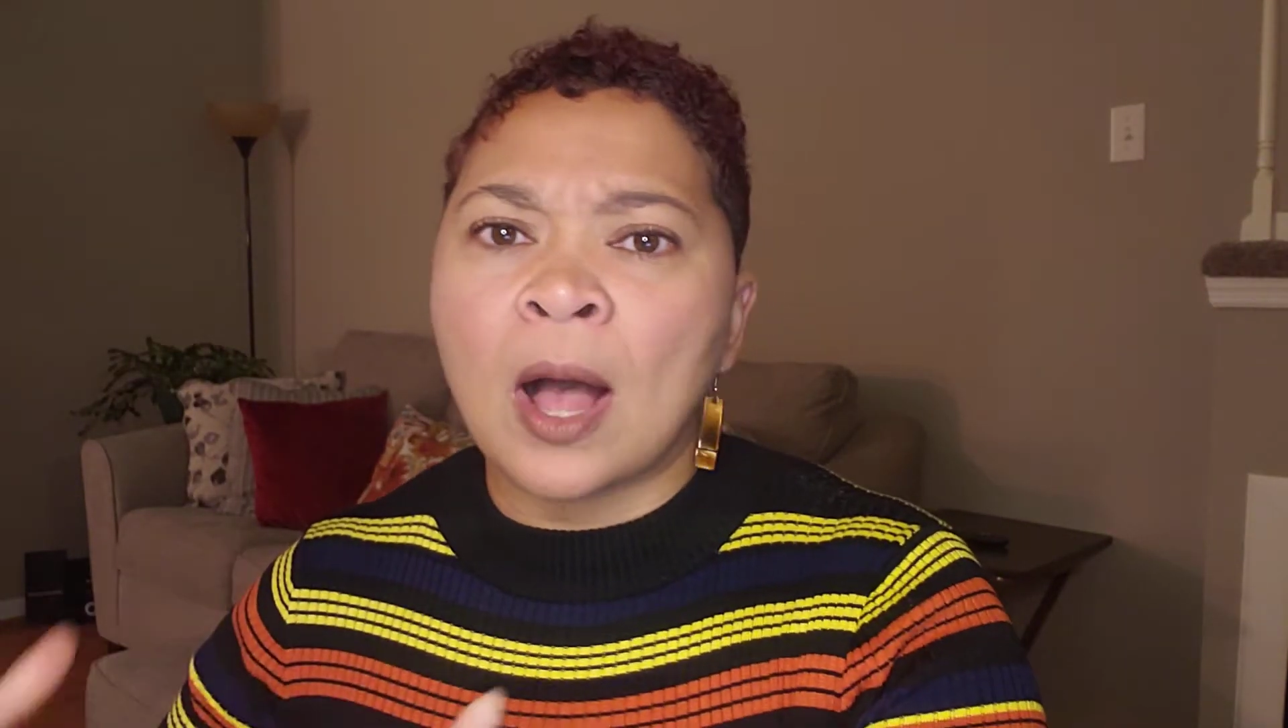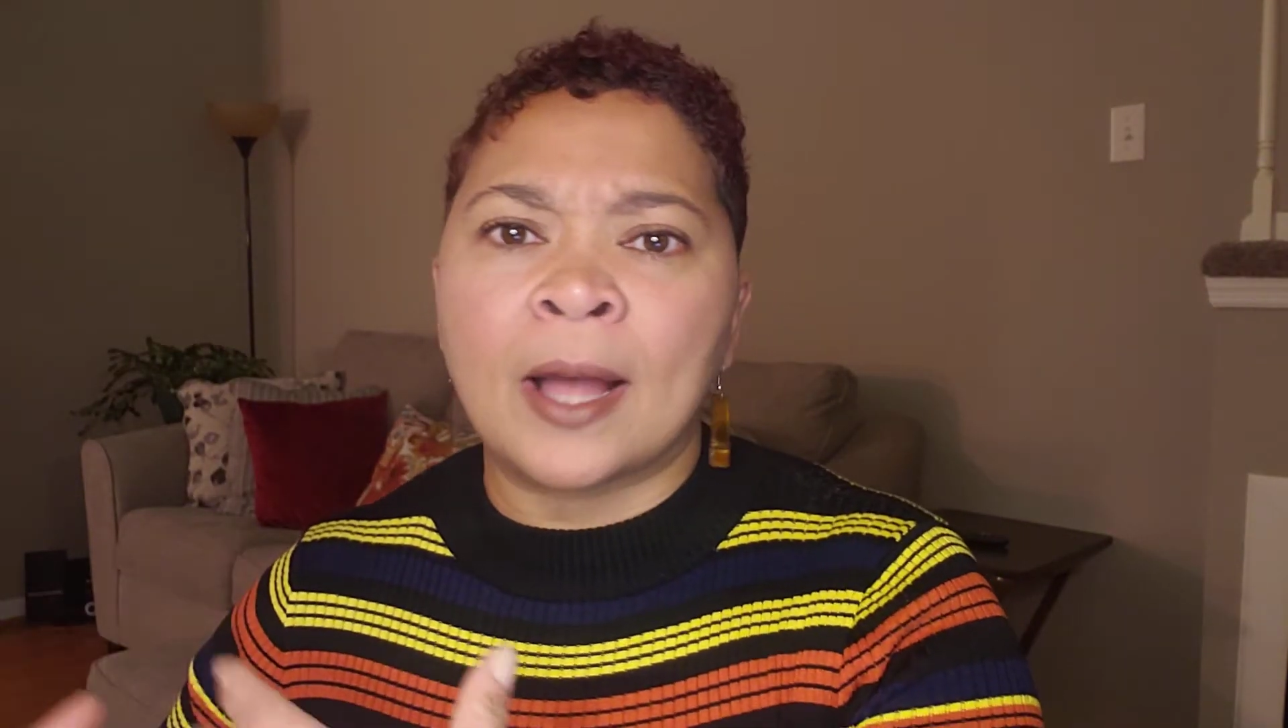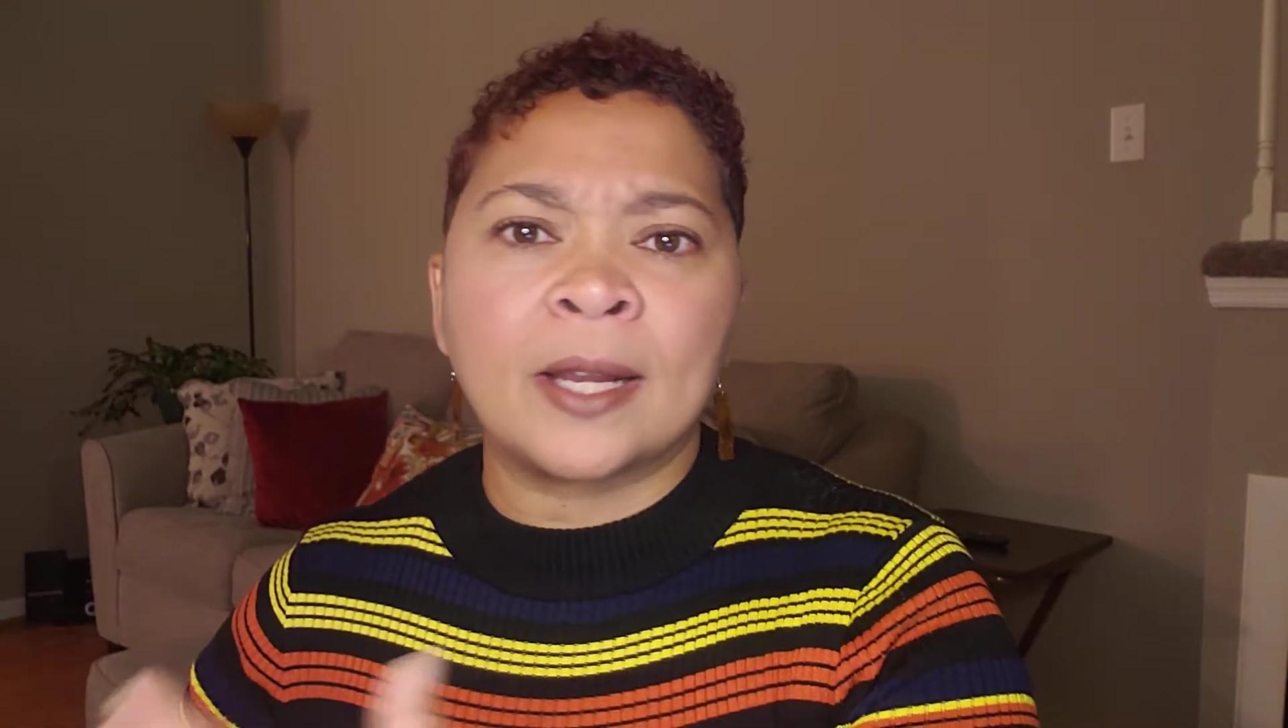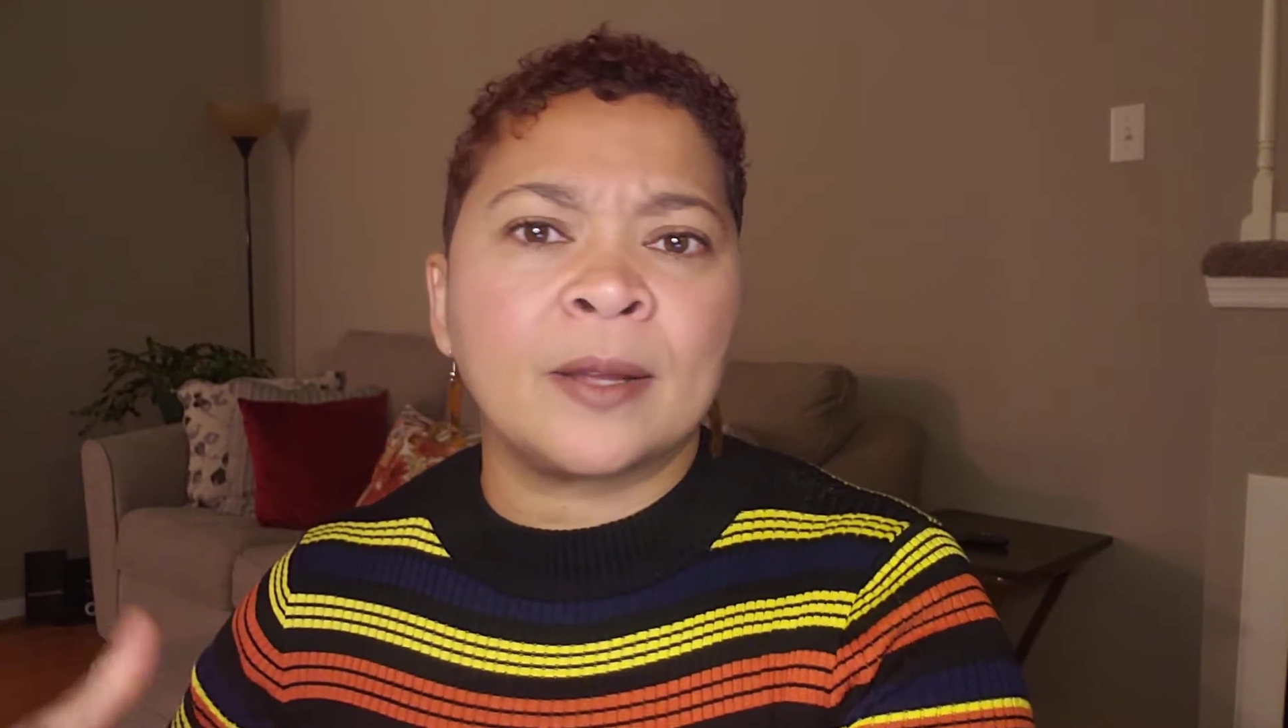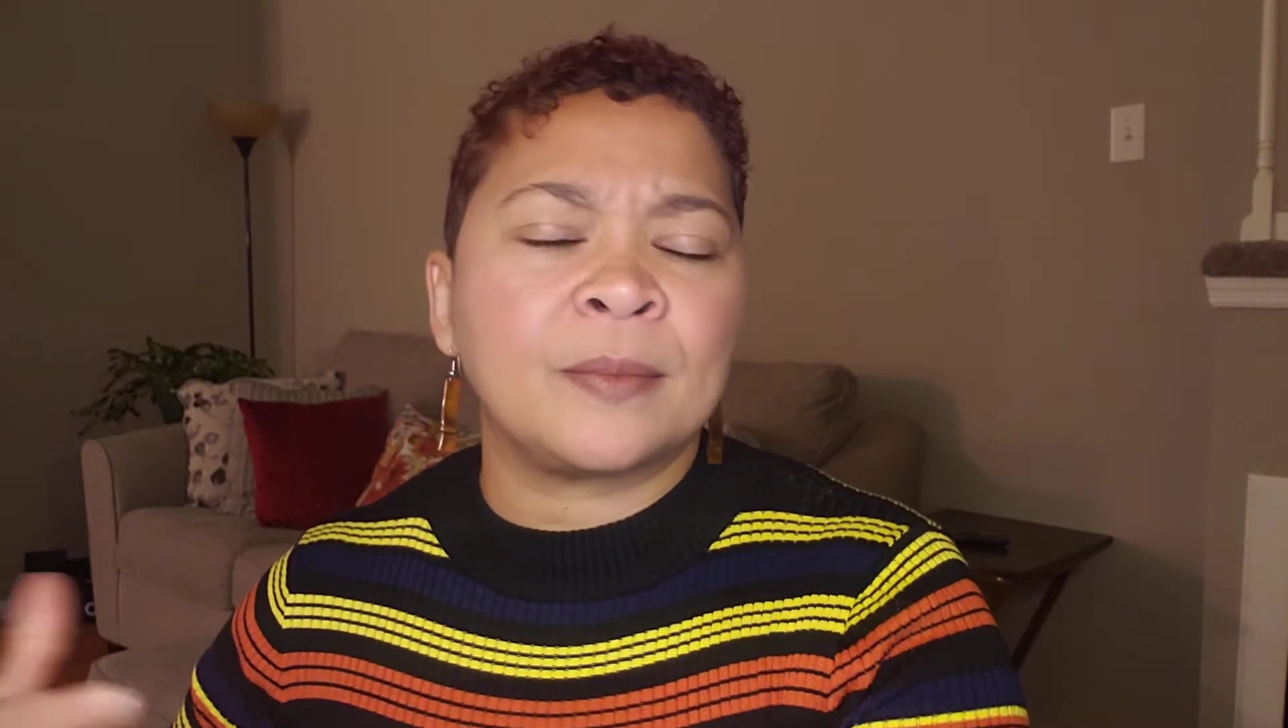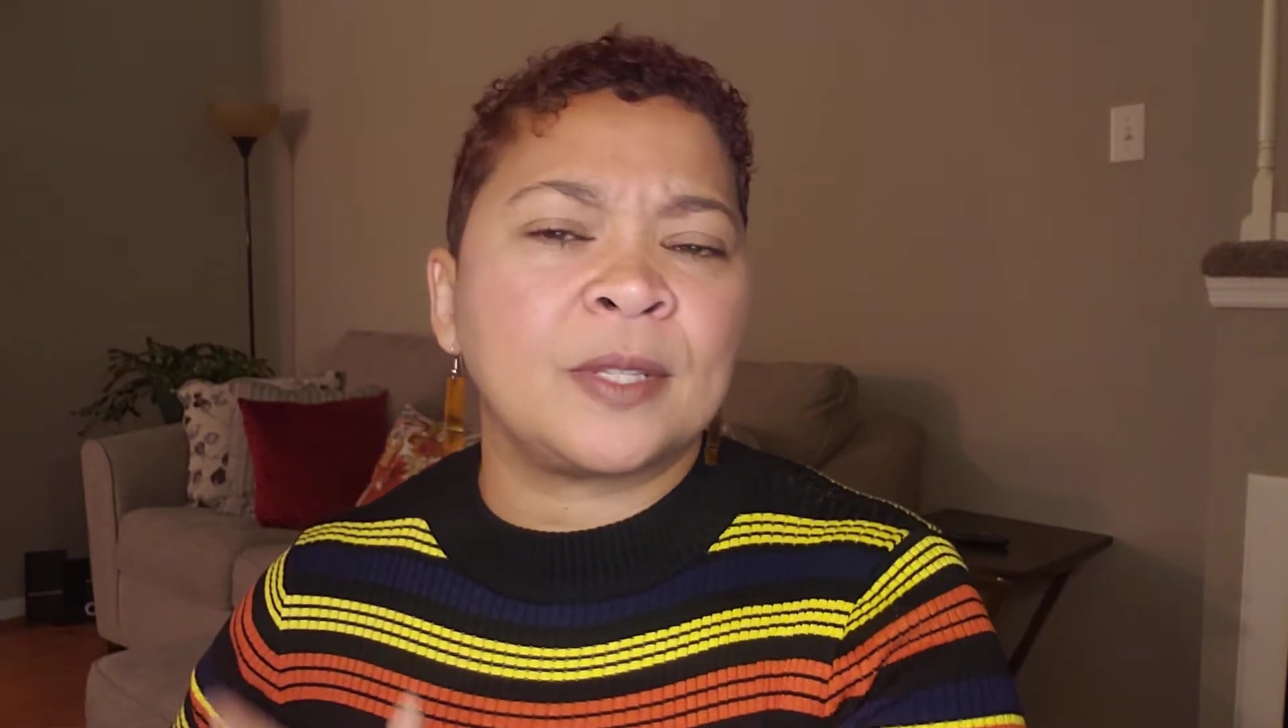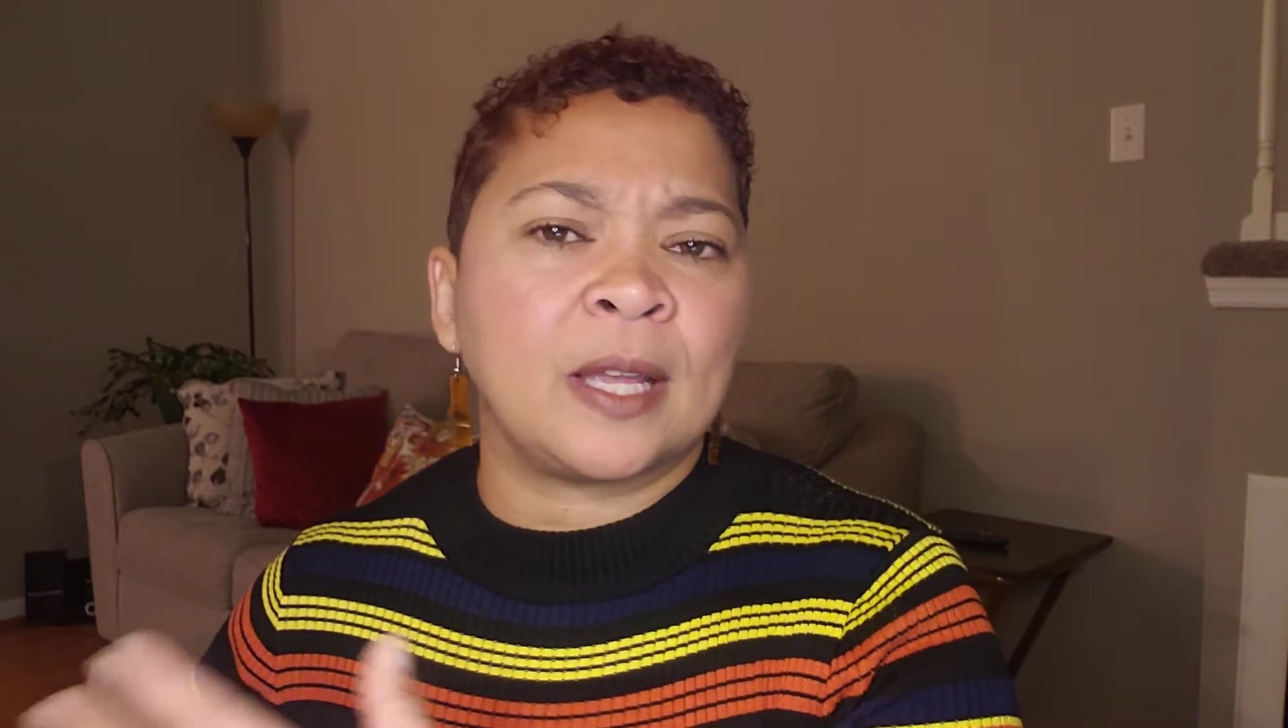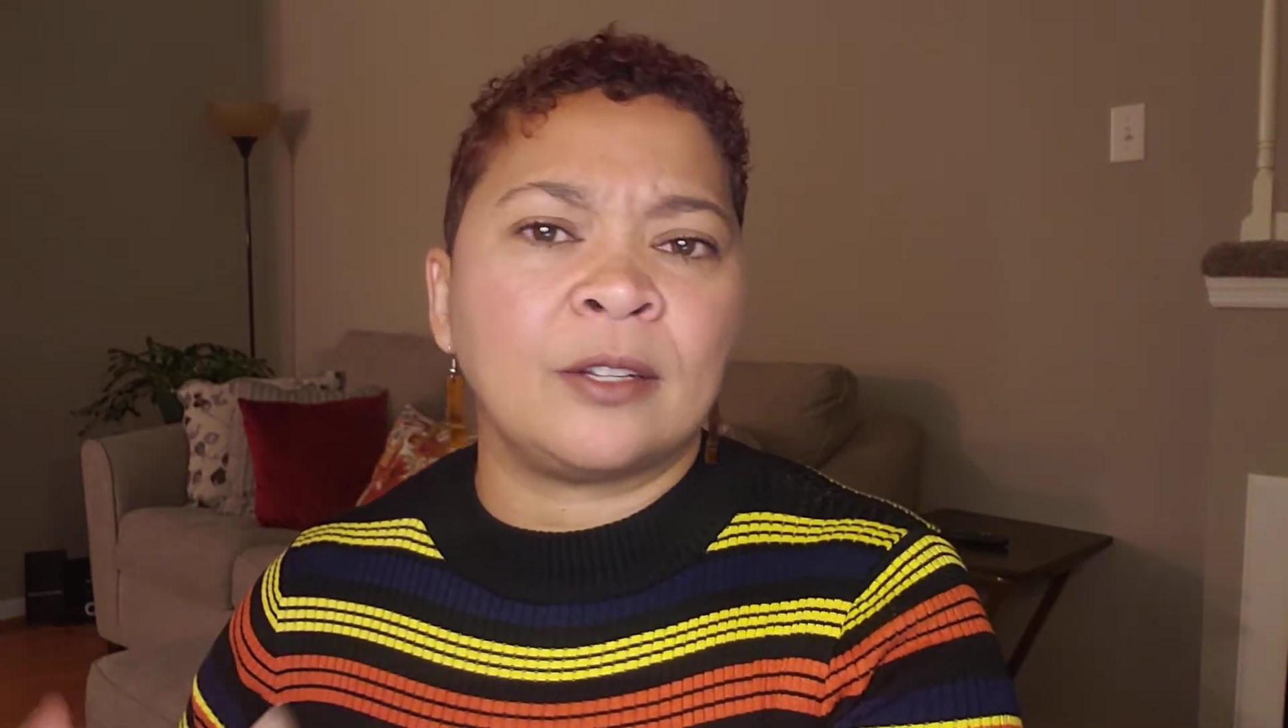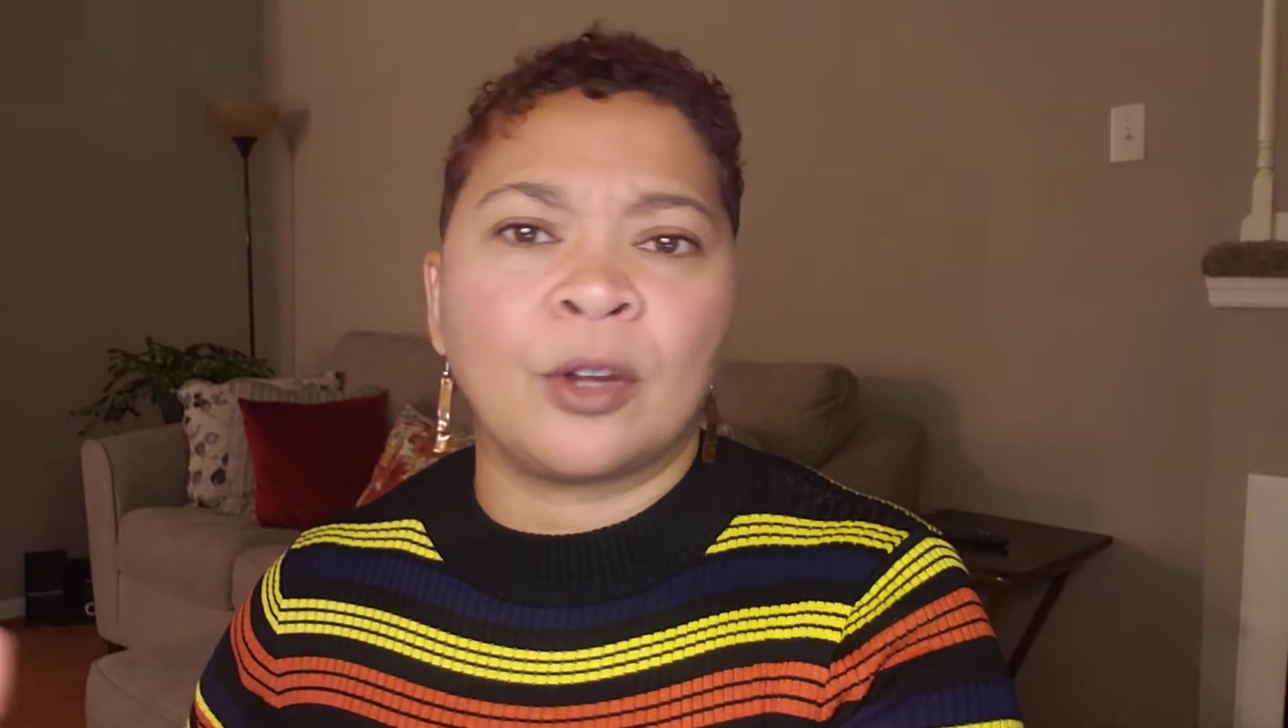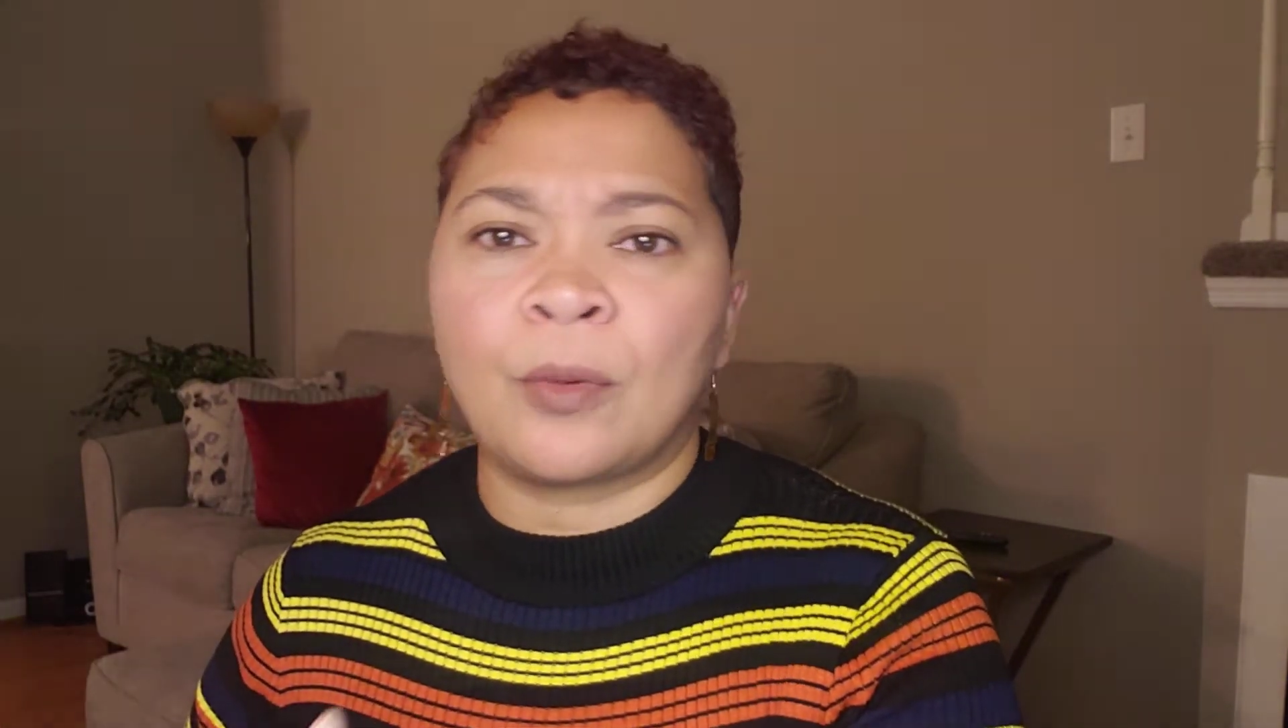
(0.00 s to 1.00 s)
items
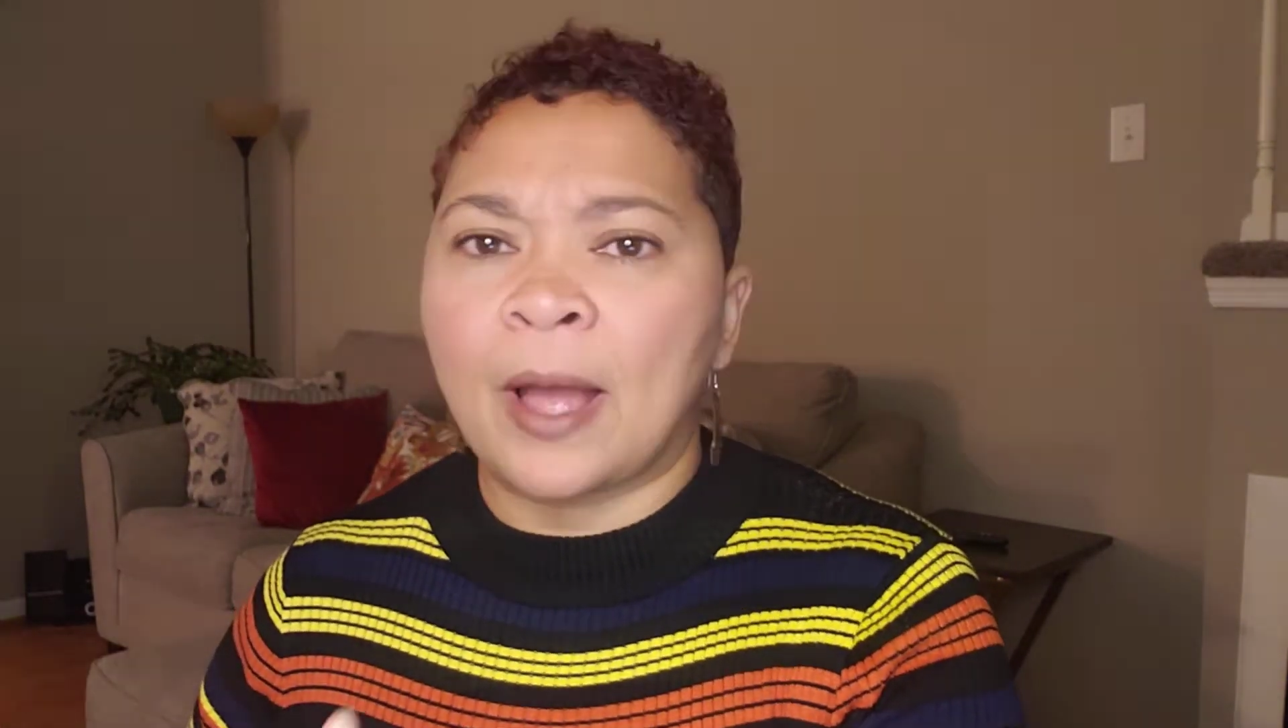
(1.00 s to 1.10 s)
that don't